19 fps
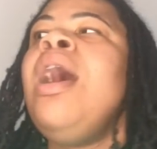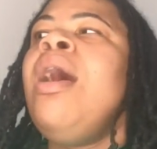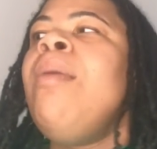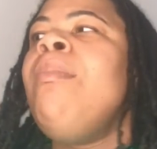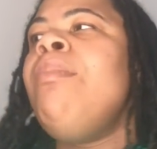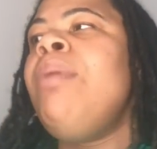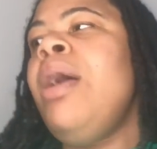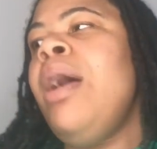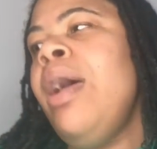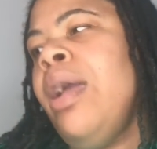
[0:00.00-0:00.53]

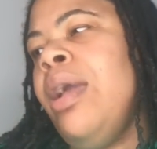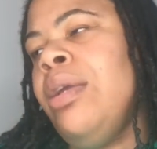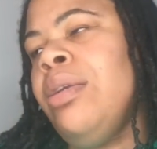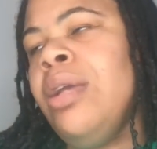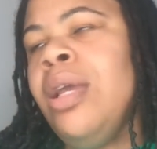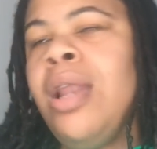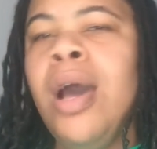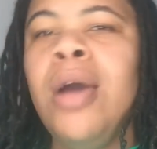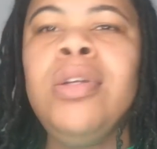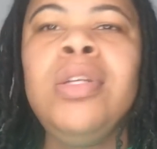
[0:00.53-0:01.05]
But, you
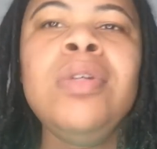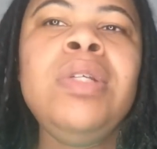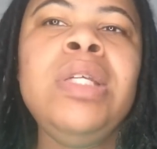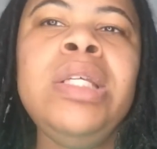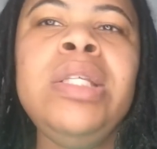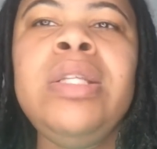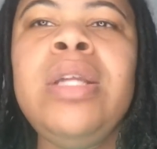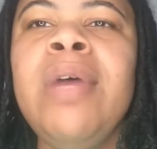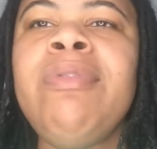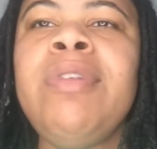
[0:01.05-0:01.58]
know, you
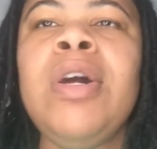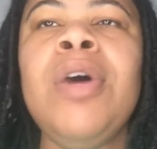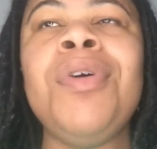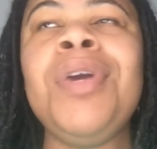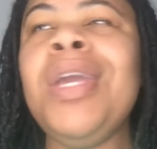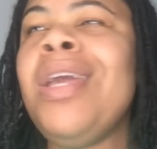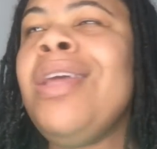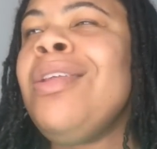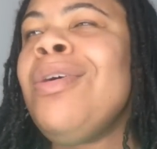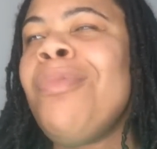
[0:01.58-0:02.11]
just never know.
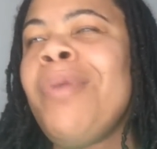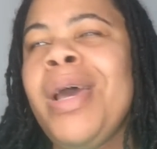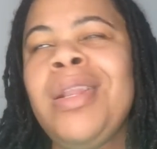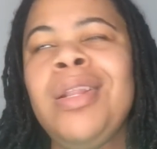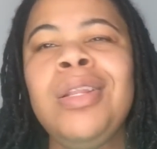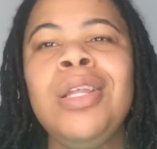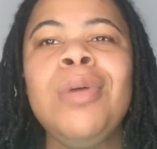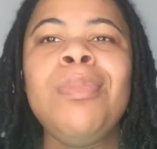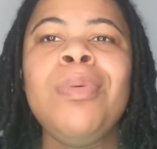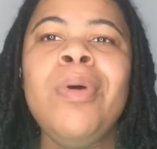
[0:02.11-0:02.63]
Either way, the
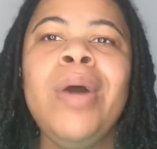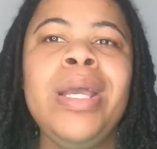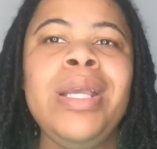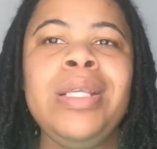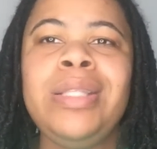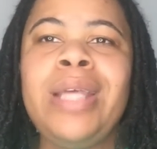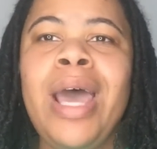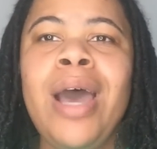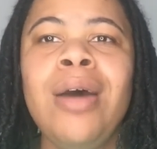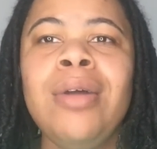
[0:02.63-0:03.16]
little boy
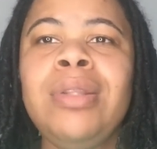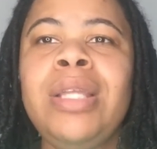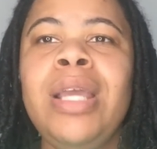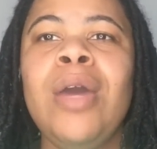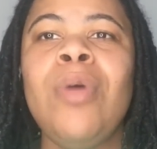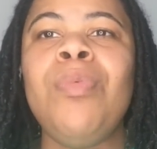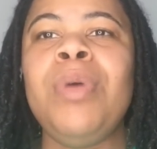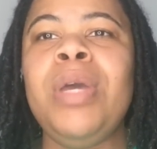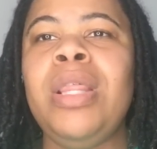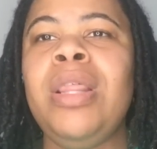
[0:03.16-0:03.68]
is out there
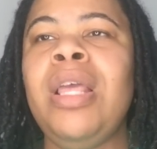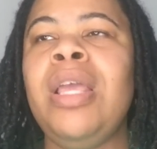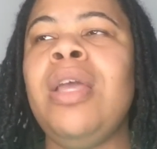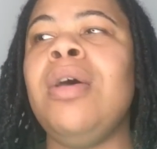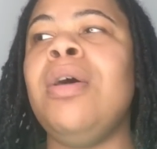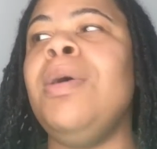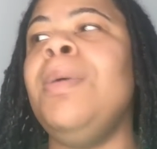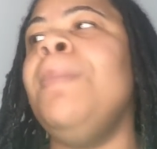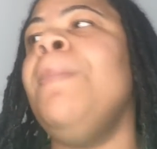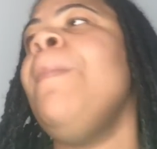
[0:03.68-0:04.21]
with
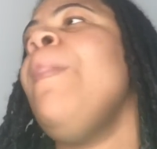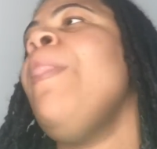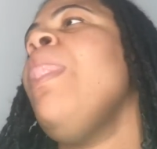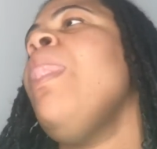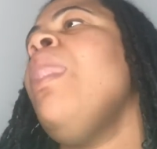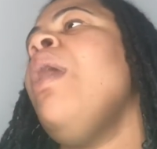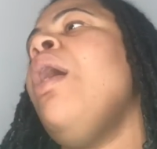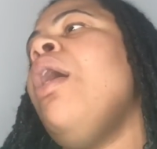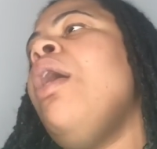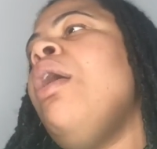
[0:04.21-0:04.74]
him.
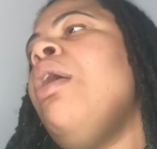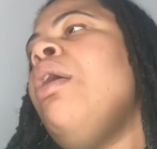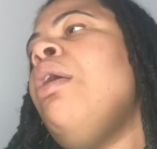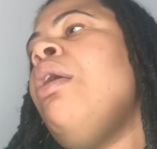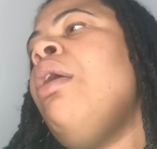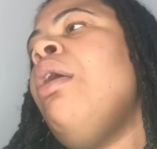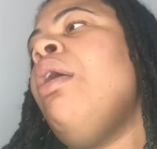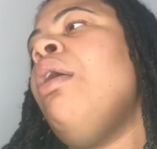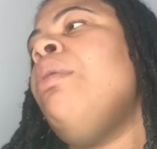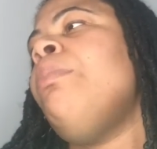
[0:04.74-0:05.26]

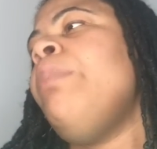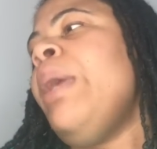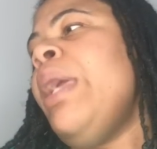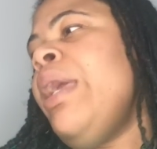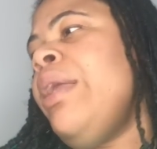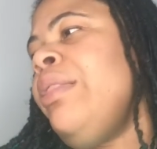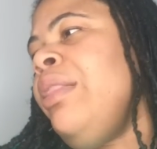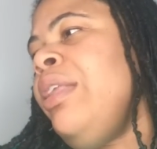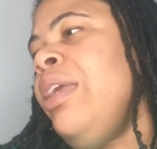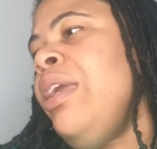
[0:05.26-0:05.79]
And
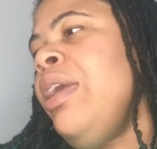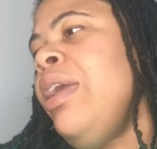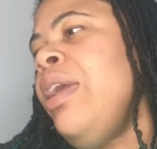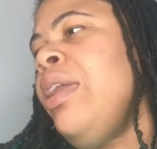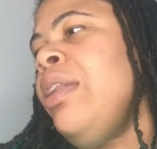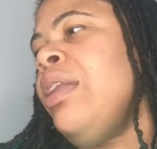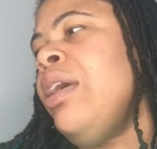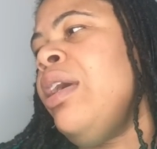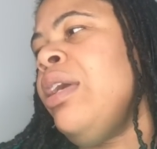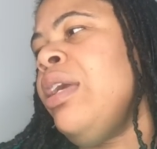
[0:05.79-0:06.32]
then